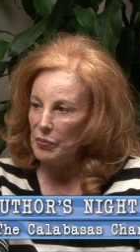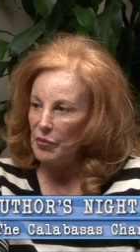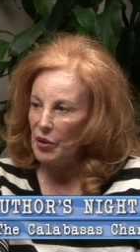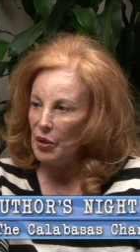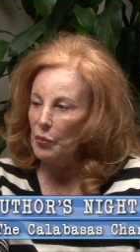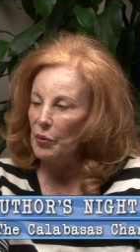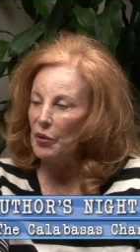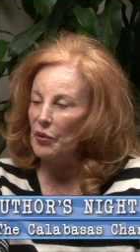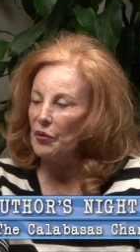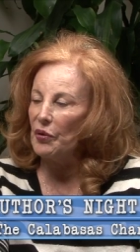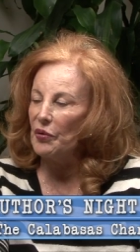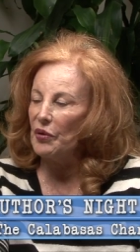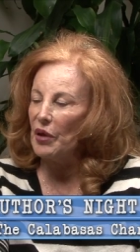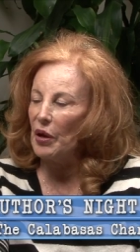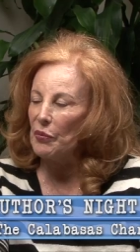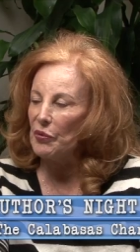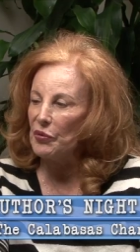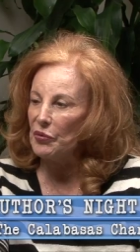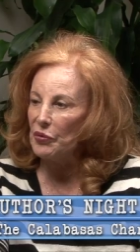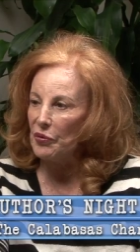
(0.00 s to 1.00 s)
You went,
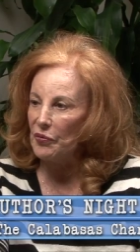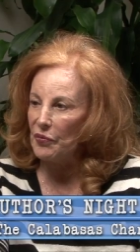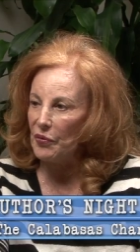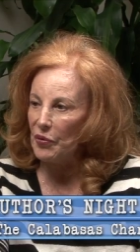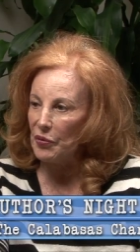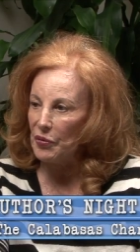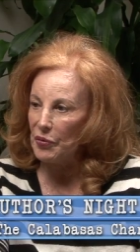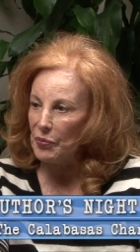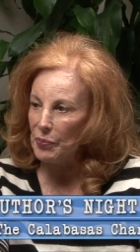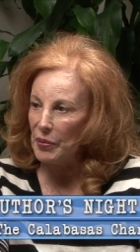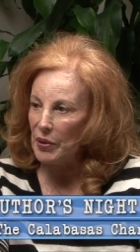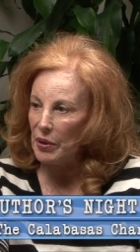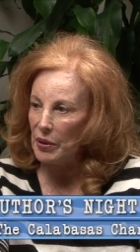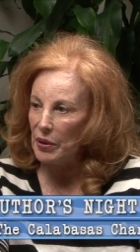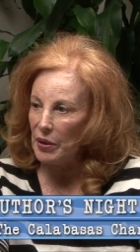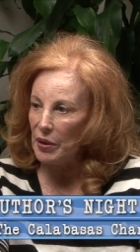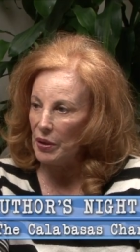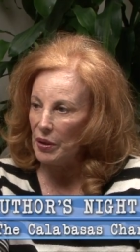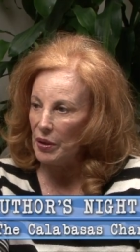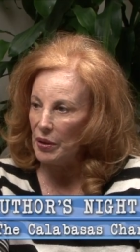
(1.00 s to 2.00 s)
that was your first
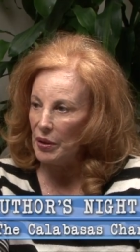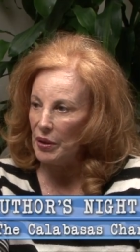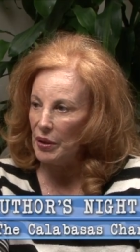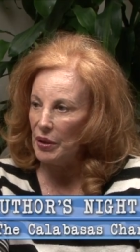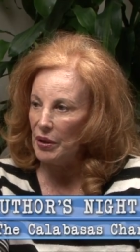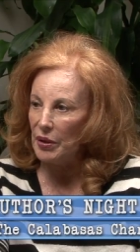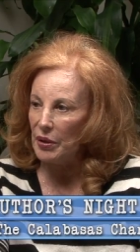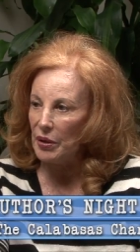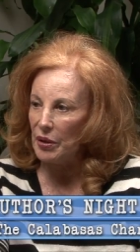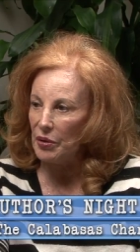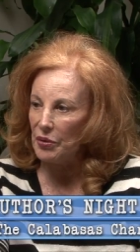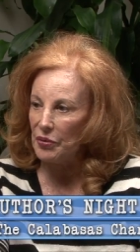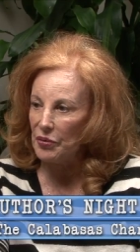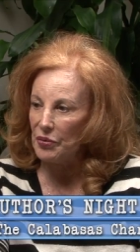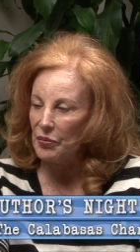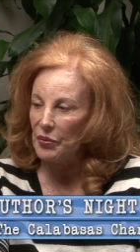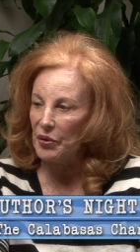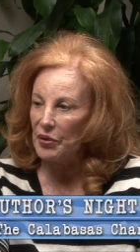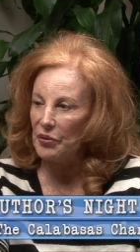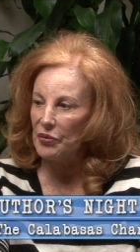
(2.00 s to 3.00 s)

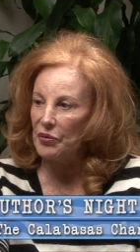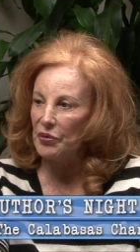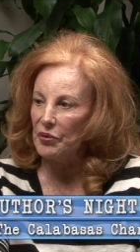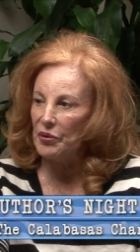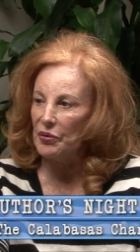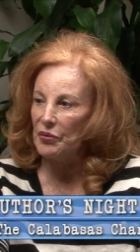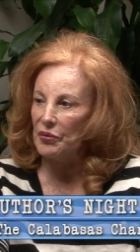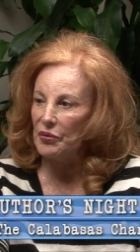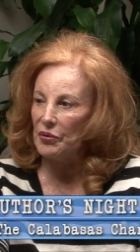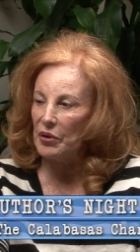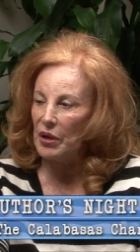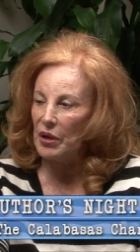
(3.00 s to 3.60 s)
incarceration as in